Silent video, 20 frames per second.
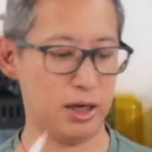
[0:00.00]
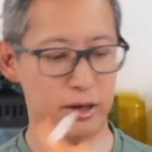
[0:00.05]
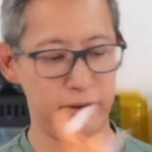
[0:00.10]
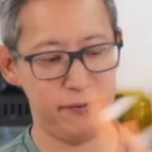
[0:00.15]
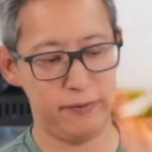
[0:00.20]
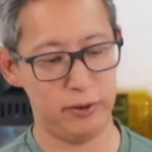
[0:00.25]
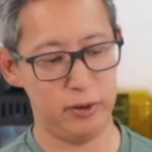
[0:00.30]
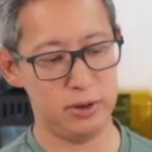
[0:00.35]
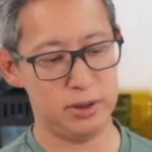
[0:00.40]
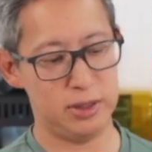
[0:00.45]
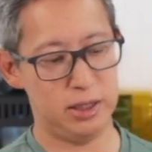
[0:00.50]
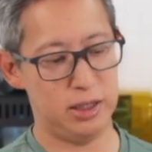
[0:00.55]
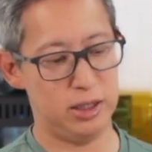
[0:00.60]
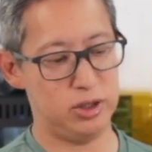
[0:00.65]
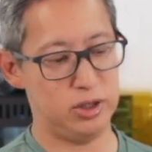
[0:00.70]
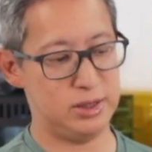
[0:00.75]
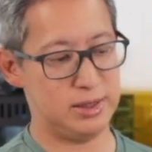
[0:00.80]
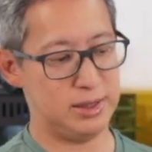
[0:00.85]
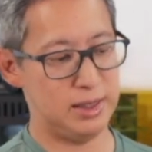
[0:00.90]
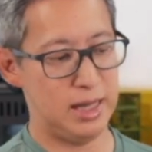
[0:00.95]
on first and then
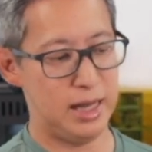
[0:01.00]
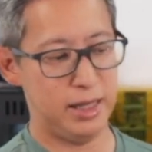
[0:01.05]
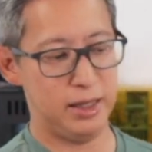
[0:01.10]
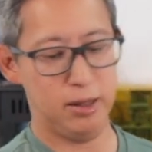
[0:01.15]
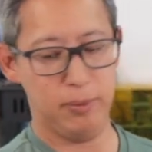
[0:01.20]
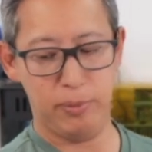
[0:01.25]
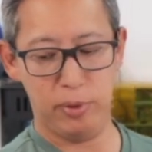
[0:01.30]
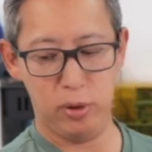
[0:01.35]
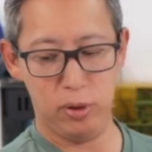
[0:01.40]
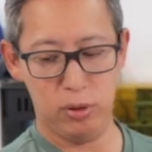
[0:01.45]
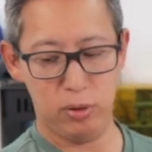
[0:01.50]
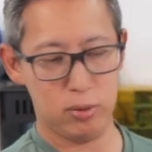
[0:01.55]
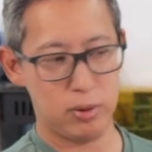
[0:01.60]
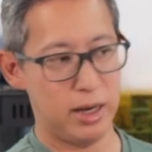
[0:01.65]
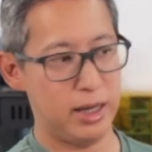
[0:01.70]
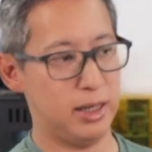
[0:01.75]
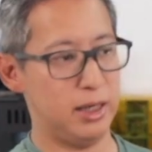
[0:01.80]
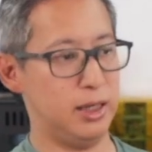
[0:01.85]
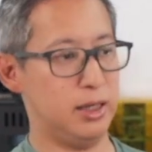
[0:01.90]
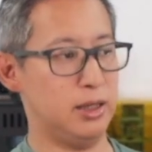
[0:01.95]
just slide the pole
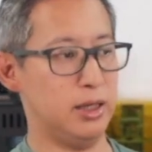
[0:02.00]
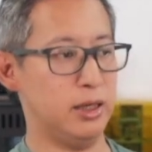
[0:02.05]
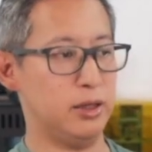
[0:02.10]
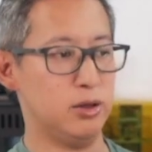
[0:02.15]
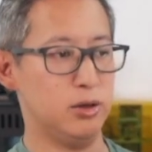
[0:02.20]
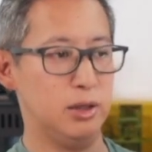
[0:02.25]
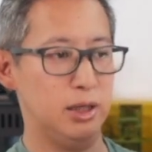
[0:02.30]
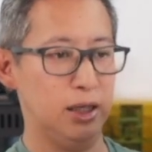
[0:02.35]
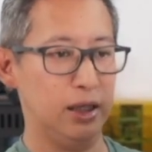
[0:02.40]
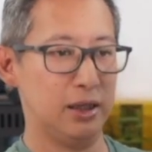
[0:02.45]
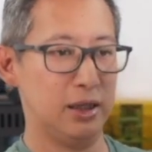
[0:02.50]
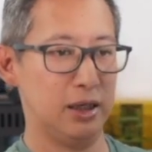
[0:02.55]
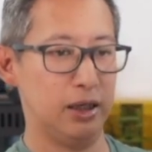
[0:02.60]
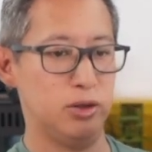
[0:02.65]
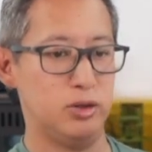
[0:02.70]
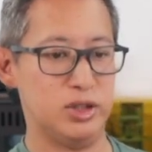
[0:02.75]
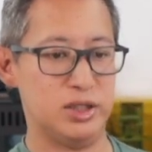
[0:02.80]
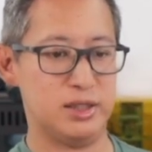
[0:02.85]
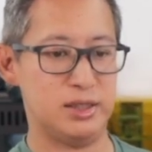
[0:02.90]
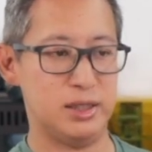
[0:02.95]
right in underneath, and it
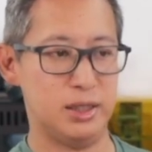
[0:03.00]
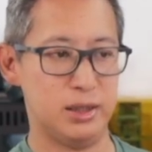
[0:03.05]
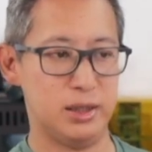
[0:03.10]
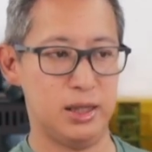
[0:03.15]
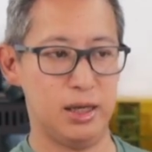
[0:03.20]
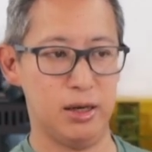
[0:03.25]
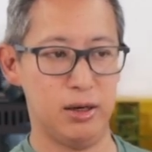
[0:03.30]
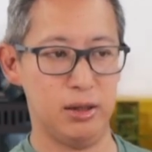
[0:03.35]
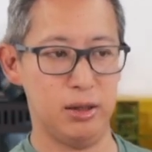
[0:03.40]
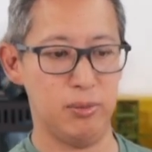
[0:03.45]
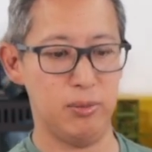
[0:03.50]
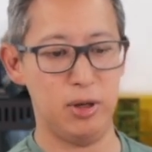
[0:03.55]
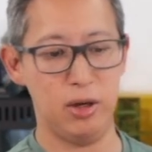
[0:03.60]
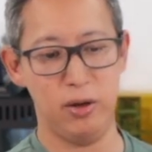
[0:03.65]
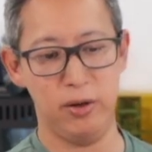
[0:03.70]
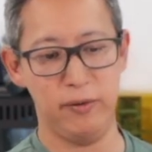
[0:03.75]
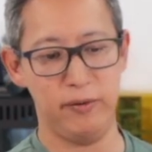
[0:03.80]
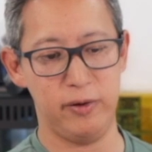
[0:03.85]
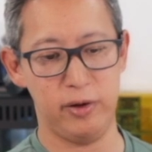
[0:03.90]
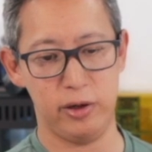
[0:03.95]
just sit there in the
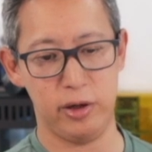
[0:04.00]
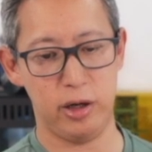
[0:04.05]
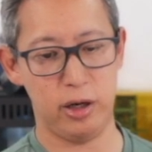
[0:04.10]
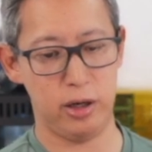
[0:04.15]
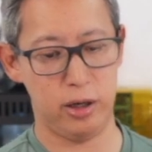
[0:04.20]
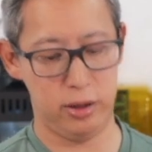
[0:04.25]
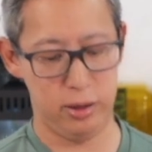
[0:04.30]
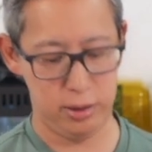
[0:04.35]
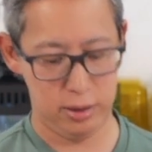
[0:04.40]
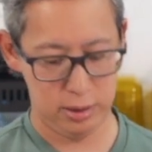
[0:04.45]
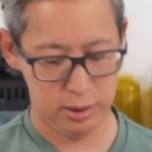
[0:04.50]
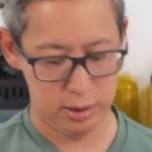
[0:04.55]
middle of your yard.